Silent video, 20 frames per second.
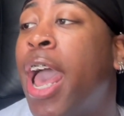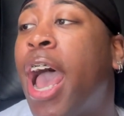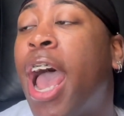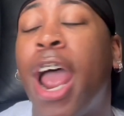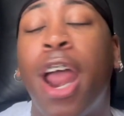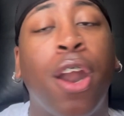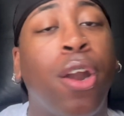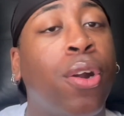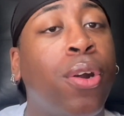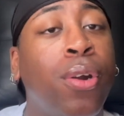
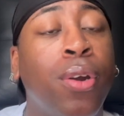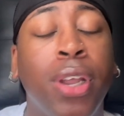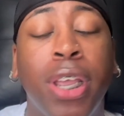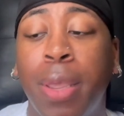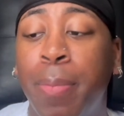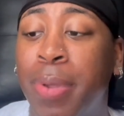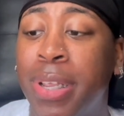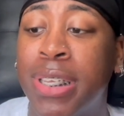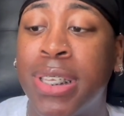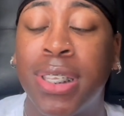I heard
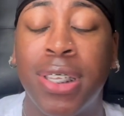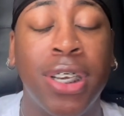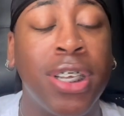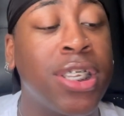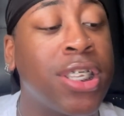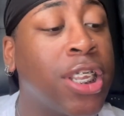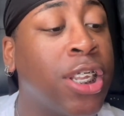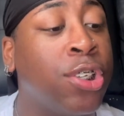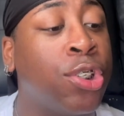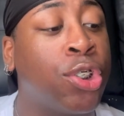it been
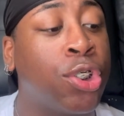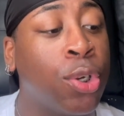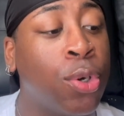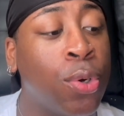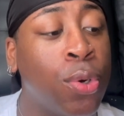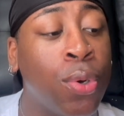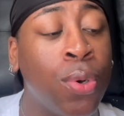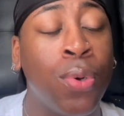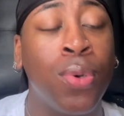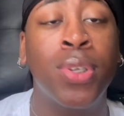stunts and
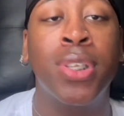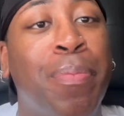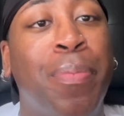shows,